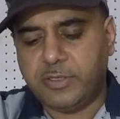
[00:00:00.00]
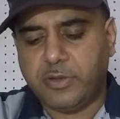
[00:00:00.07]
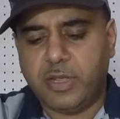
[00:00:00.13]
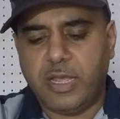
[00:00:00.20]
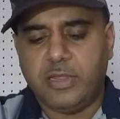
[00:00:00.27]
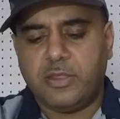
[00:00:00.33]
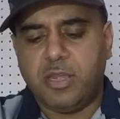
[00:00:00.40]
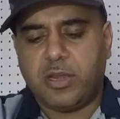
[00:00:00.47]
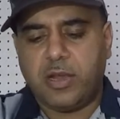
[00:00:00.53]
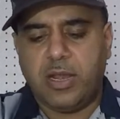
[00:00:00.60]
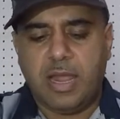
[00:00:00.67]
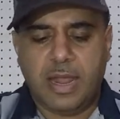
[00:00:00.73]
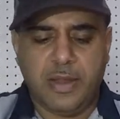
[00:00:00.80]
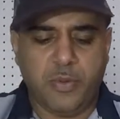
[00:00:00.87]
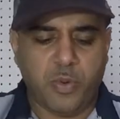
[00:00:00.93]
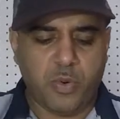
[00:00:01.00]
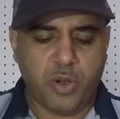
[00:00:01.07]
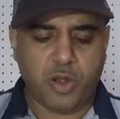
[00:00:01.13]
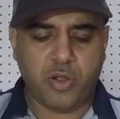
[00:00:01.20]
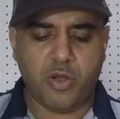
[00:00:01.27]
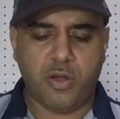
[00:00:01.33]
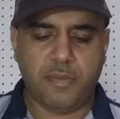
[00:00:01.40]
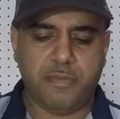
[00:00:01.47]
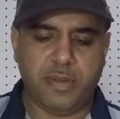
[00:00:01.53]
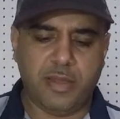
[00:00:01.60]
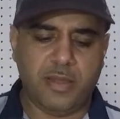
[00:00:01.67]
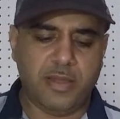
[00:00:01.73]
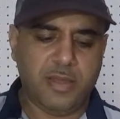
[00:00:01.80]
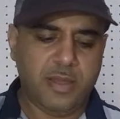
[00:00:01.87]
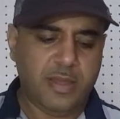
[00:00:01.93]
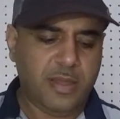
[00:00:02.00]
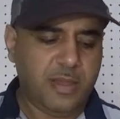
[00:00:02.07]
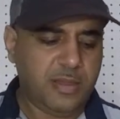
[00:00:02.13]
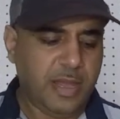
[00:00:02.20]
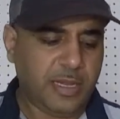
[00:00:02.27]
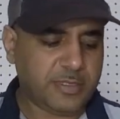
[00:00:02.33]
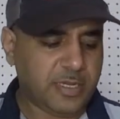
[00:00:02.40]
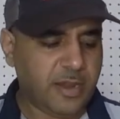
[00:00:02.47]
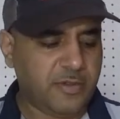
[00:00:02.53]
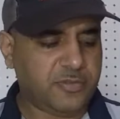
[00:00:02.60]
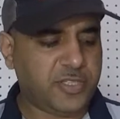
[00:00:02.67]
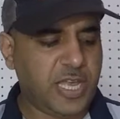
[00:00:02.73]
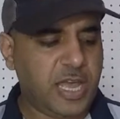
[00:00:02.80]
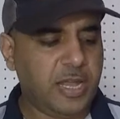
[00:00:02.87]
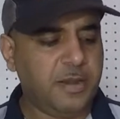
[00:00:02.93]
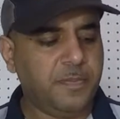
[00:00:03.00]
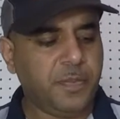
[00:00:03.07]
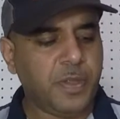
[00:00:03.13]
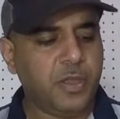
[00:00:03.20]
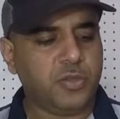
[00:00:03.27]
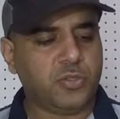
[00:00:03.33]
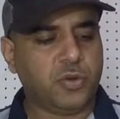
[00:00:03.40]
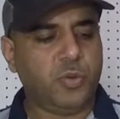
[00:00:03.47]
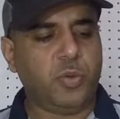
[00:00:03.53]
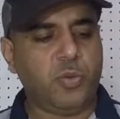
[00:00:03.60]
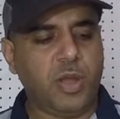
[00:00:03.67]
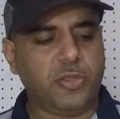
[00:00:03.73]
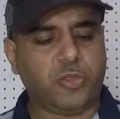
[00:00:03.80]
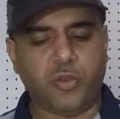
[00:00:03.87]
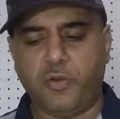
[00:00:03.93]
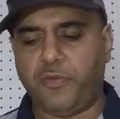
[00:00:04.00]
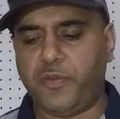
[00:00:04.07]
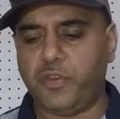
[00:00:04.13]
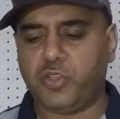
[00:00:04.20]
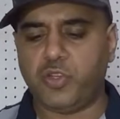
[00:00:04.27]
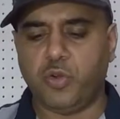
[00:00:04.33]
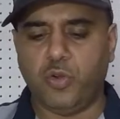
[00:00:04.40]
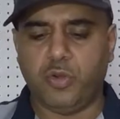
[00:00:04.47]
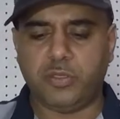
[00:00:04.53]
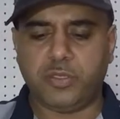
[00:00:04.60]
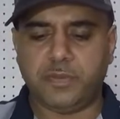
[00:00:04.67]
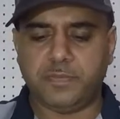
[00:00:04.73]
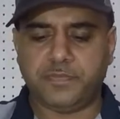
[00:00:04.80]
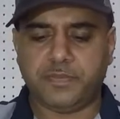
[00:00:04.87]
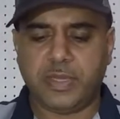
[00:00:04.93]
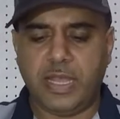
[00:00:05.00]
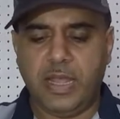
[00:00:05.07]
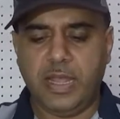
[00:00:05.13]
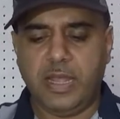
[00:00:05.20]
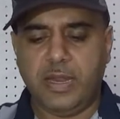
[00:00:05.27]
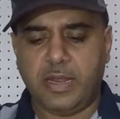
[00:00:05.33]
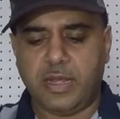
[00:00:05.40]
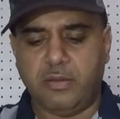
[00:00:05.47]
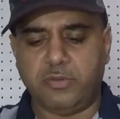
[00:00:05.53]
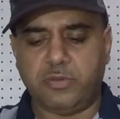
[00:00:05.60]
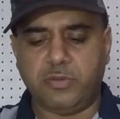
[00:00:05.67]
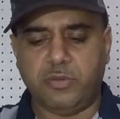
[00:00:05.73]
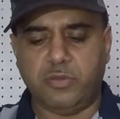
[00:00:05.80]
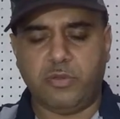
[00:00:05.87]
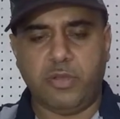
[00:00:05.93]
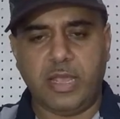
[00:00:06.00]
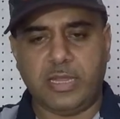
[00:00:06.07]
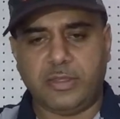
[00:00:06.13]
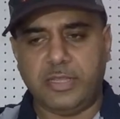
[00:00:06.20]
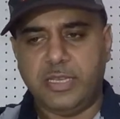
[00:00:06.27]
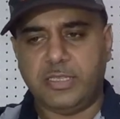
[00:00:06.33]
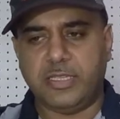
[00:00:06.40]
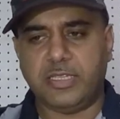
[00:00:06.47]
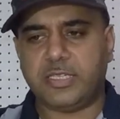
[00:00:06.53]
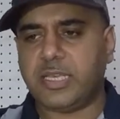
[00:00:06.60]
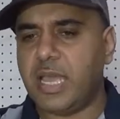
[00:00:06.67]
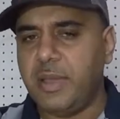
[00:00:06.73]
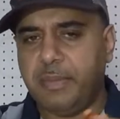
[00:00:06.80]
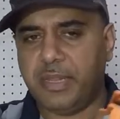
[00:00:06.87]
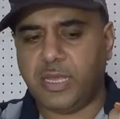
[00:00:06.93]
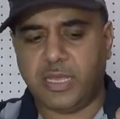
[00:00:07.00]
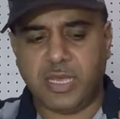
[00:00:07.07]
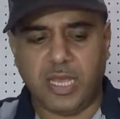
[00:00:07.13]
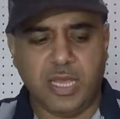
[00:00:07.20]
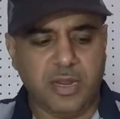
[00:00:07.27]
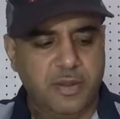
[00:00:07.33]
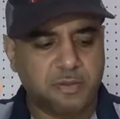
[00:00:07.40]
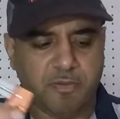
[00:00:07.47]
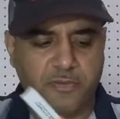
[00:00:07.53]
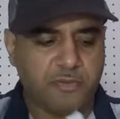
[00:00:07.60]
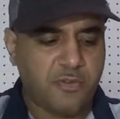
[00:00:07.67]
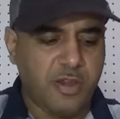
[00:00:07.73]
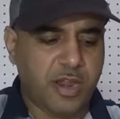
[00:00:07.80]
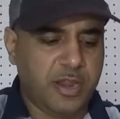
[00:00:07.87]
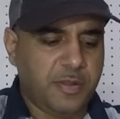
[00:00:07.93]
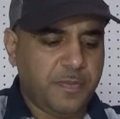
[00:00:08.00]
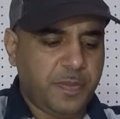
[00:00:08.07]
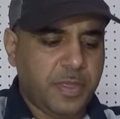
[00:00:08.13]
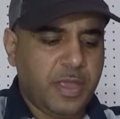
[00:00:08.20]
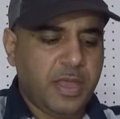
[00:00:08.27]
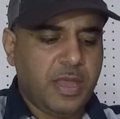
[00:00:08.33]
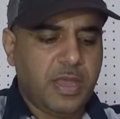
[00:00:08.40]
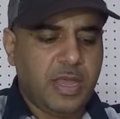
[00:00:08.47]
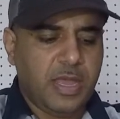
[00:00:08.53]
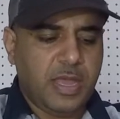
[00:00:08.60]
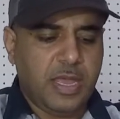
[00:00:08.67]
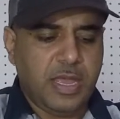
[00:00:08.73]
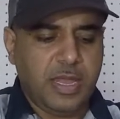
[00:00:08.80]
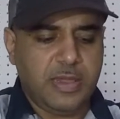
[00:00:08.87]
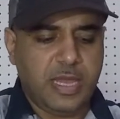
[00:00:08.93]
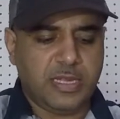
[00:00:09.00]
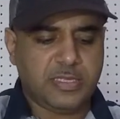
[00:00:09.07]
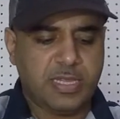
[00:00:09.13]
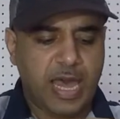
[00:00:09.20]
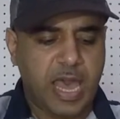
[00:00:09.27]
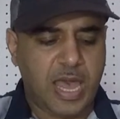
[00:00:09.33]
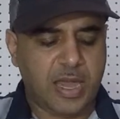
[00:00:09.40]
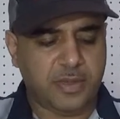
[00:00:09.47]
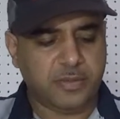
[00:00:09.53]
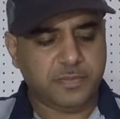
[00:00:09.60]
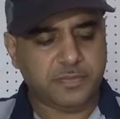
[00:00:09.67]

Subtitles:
Okay, a thicker line it will work on, but that's enough said. So we went through a few tools, and it comes. You could get these. This came in the kit free, and that's that.